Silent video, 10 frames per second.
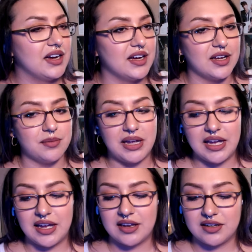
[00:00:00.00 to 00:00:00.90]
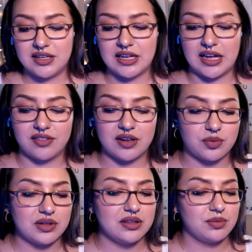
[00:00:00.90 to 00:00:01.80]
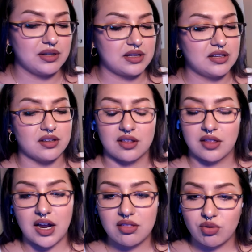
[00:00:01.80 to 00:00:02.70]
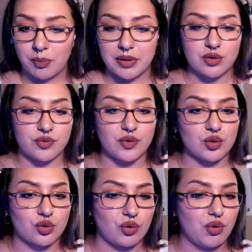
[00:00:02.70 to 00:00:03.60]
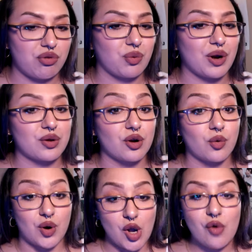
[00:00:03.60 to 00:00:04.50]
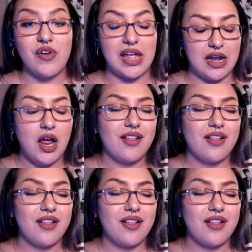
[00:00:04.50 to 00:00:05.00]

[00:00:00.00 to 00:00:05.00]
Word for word: And yeah, they really, really killed it. Lines were beautiful. Grooves were grooving.